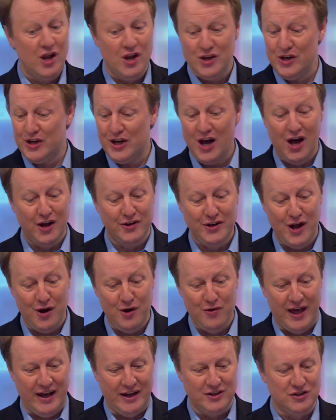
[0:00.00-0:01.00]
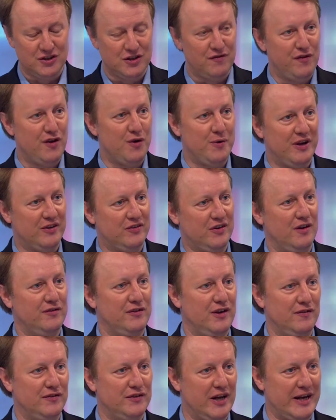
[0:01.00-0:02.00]
You can't know that just a few weeks
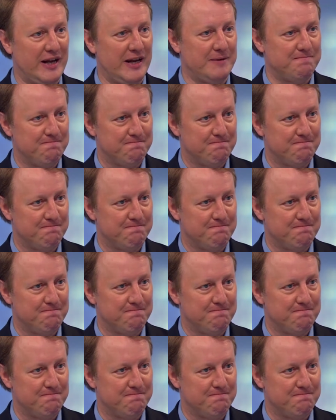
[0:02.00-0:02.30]
after you've done it.